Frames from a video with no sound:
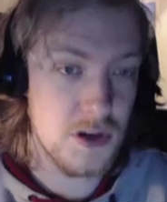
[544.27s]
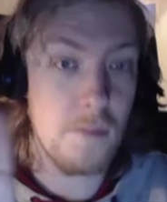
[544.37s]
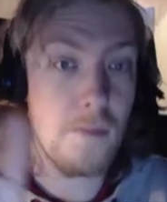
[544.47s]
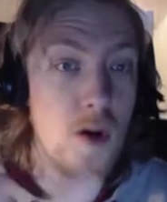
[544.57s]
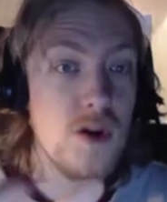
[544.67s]
So
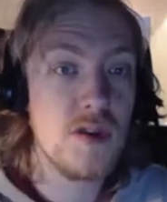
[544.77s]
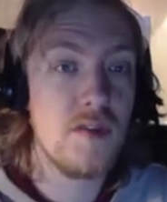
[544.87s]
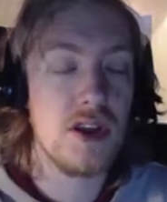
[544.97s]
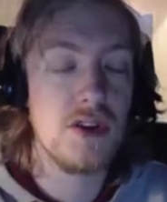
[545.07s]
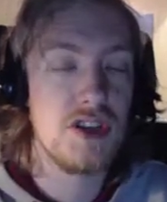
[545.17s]
most of
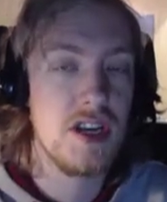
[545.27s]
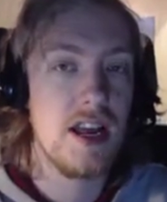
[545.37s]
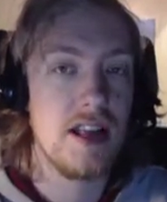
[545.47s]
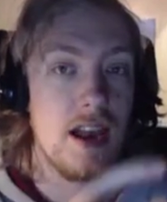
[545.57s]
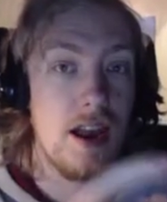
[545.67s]
what you
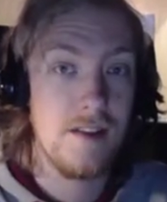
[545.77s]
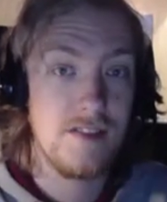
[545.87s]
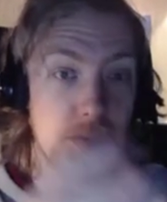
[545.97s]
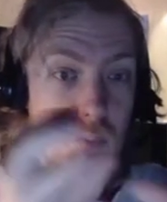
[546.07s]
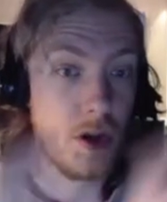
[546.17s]
see in the
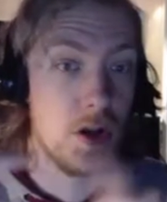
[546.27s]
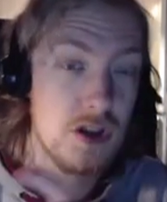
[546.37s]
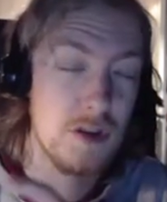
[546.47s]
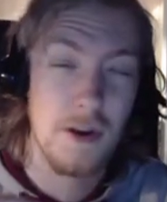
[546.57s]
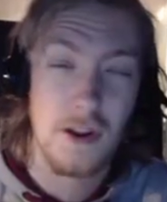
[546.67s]
live streams will
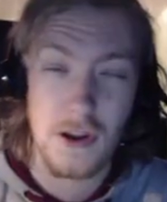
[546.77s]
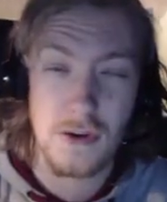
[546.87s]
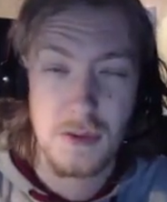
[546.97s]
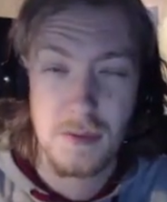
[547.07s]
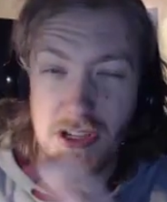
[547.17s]
also be on
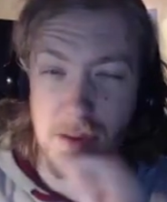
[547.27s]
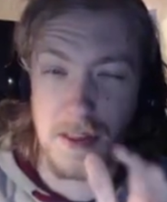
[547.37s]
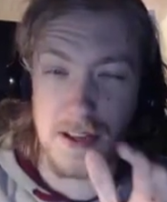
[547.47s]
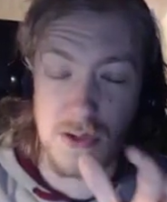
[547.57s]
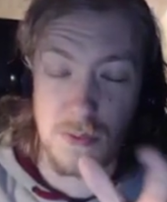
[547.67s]
YouTube, but some
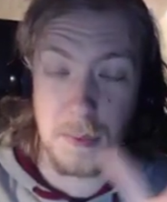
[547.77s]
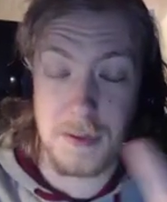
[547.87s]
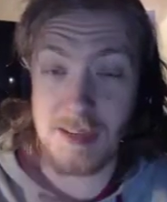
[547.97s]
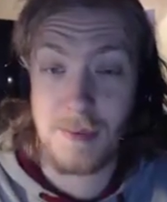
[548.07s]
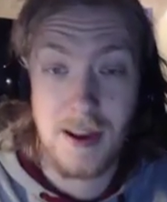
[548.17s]
things will
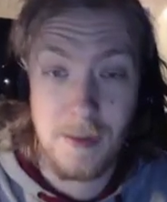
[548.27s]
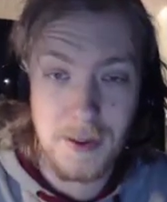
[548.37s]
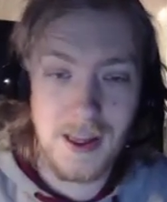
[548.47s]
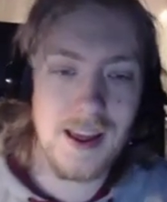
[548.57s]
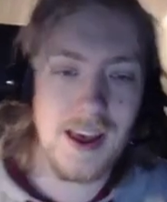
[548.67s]
be sped
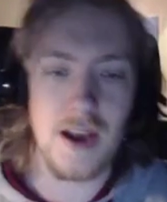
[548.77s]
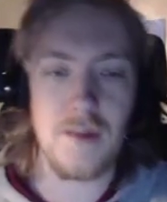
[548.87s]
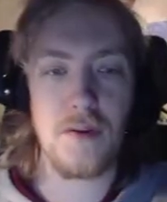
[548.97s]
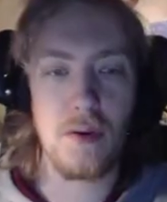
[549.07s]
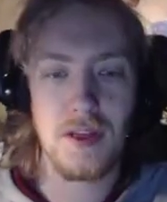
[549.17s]
up, and a
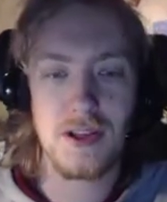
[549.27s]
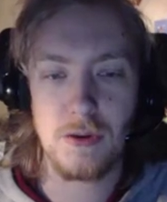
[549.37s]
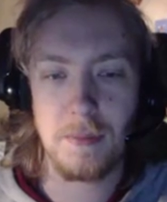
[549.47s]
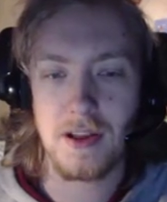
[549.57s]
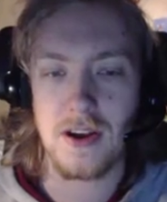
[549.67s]
few things
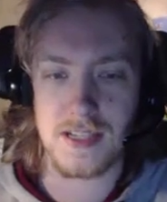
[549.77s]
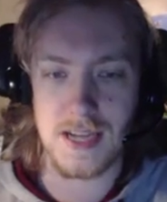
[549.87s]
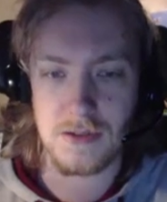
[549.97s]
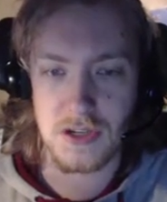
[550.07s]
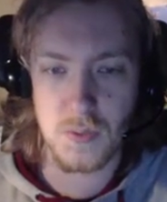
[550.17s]
will be cut
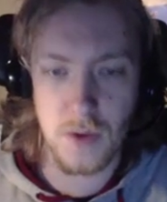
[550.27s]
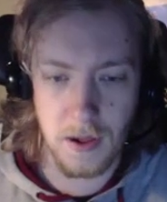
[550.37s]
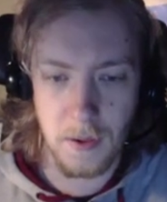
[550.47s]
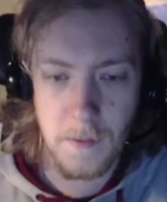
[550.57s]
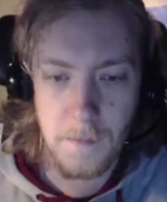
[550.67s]
out as
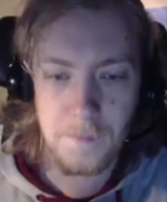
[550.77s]
well.